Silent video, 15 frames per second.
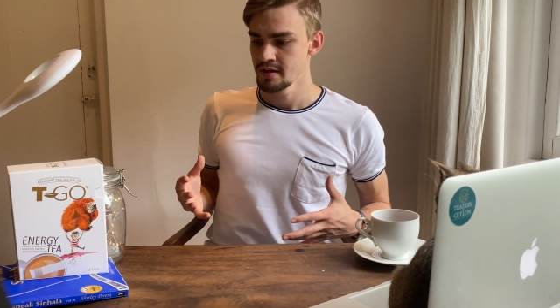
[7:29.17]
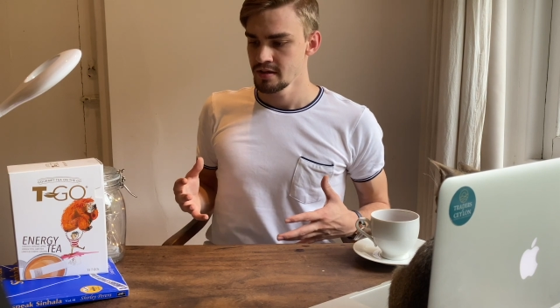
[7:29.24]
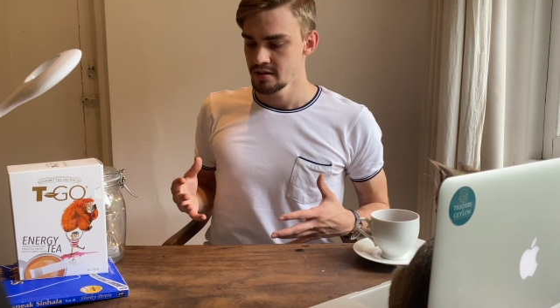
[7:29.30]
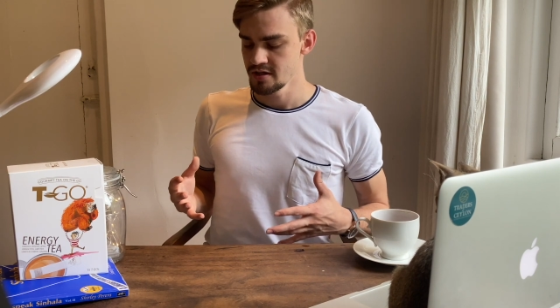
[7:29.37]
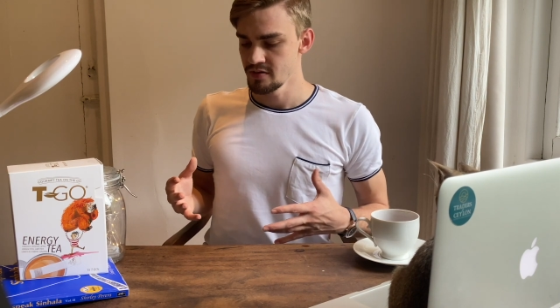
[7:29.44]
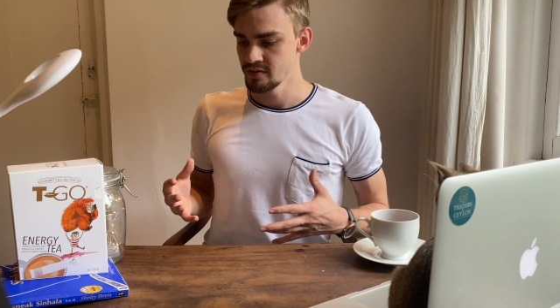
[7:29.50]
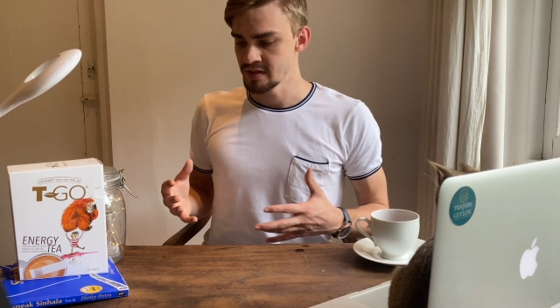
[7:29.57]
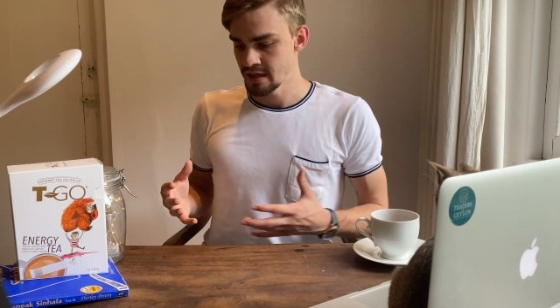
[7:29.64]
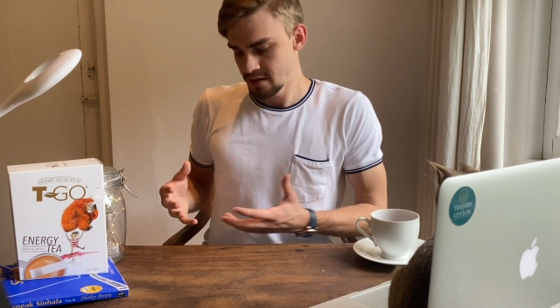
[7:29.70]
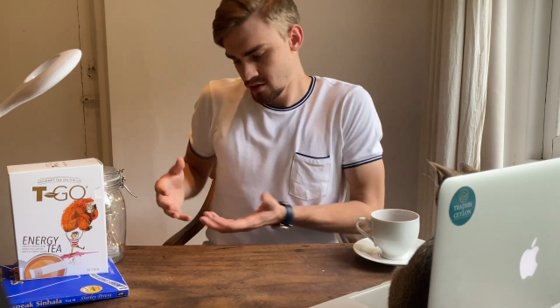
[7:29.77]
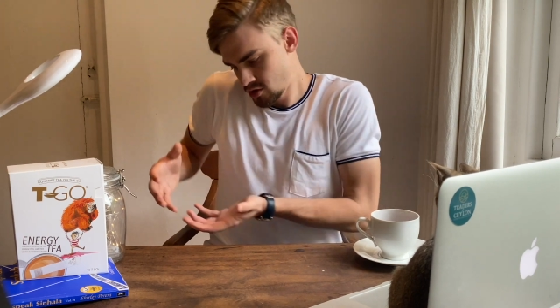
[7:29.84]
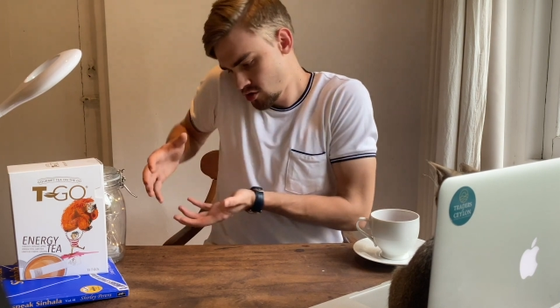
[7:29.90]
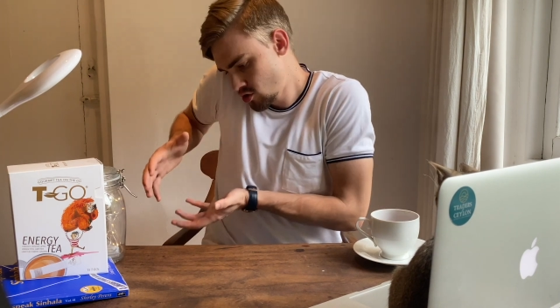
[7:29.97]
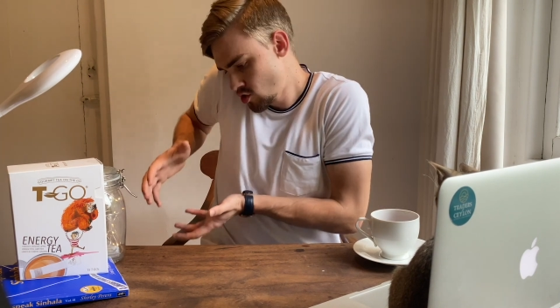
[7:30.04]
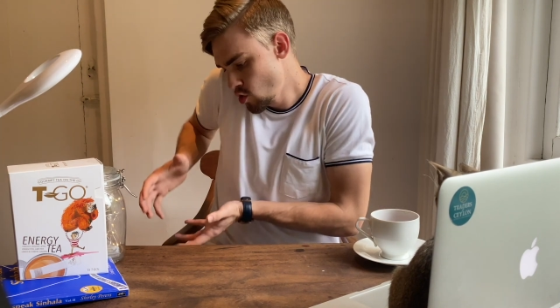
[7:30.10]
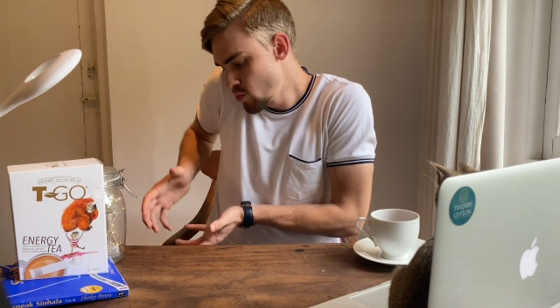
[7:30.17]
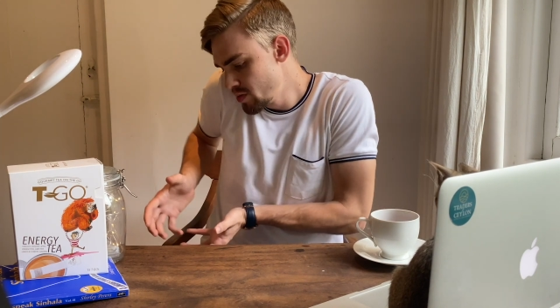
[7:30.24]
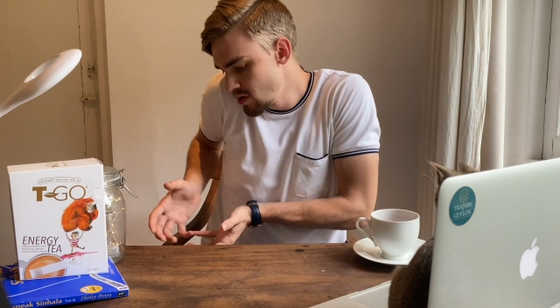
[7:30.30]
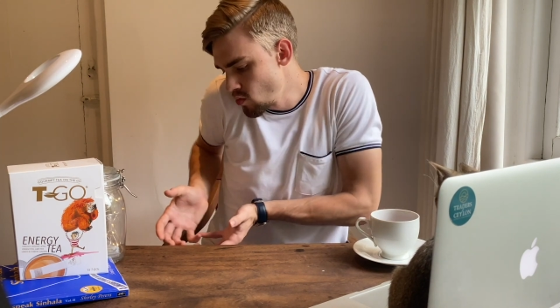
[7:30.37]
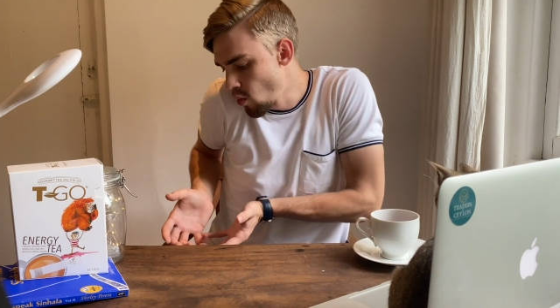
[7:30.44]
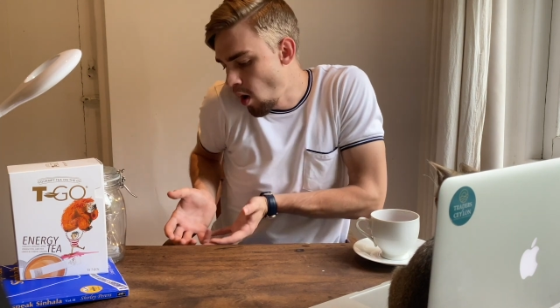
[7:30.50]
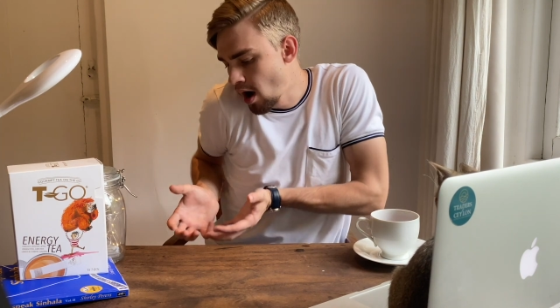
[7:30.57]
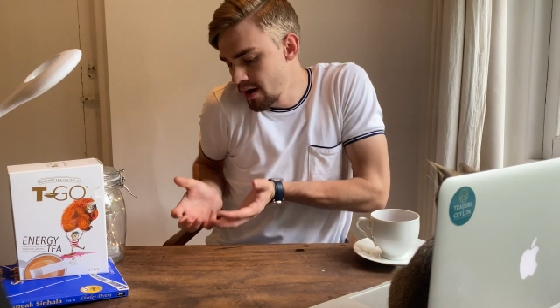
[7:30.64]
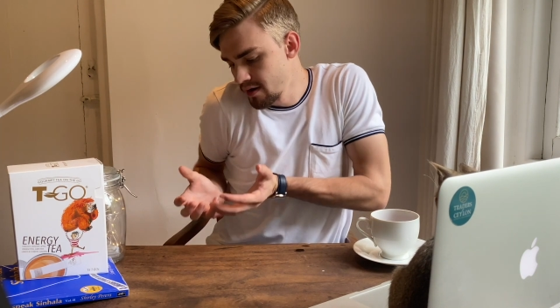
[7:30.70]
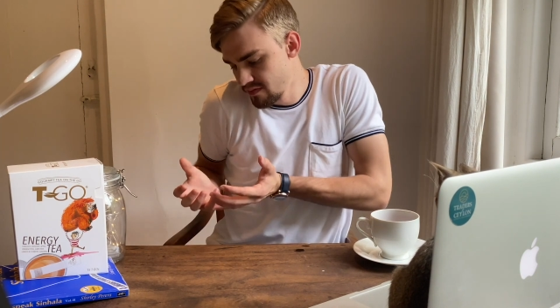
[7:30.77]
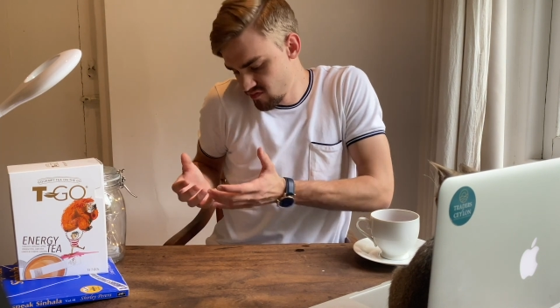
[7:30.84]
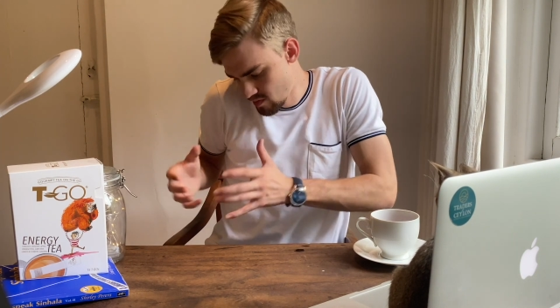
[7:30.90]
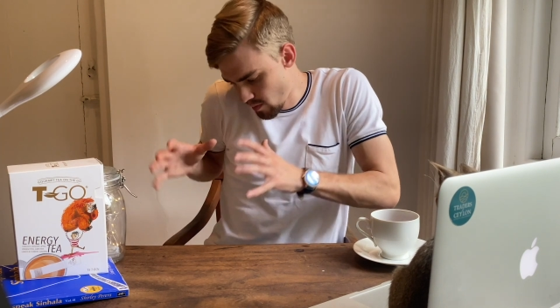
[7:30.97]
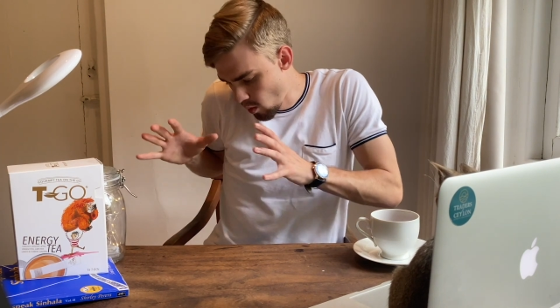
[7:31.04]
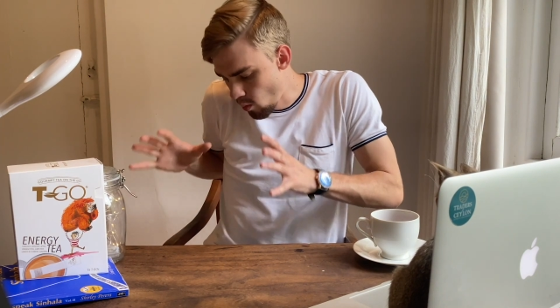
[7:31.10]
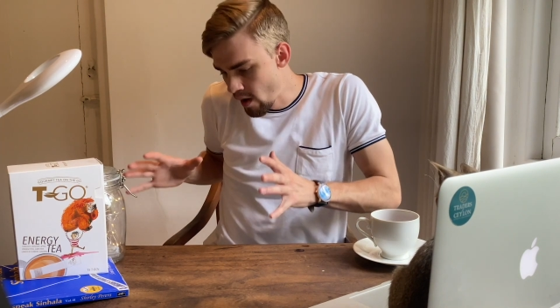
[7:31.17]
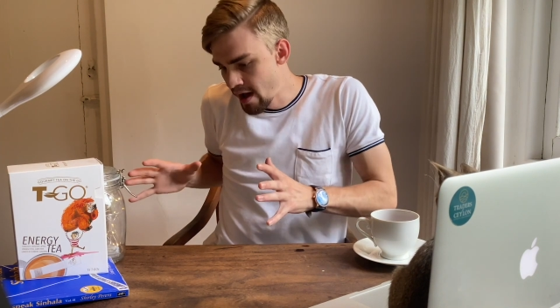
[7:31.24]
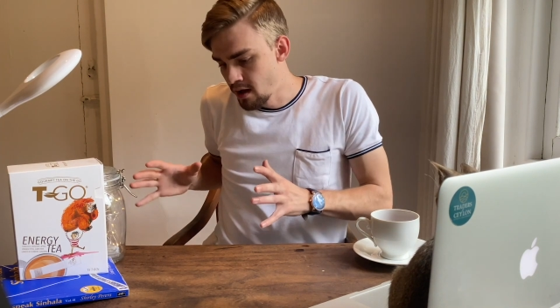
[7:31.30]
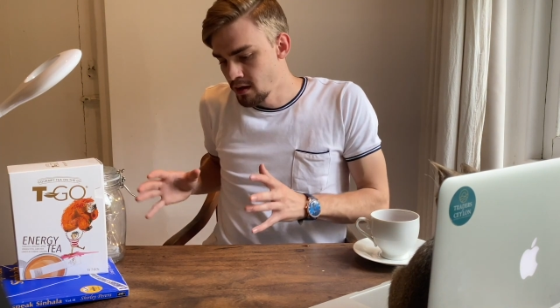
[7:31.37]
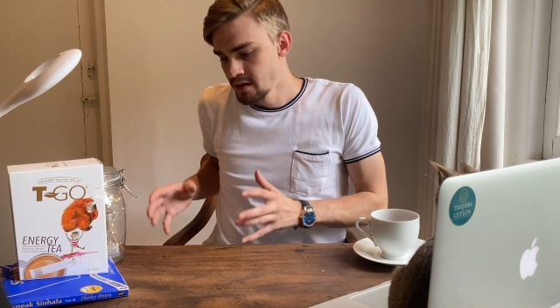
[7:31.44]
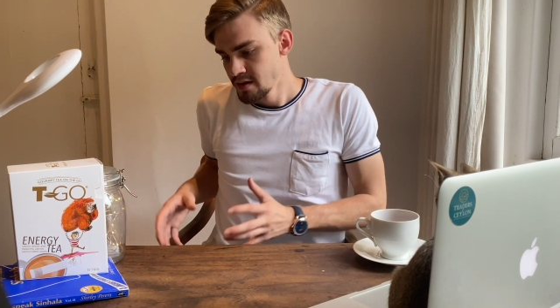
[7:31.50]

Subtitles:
She was like scooping water from a well,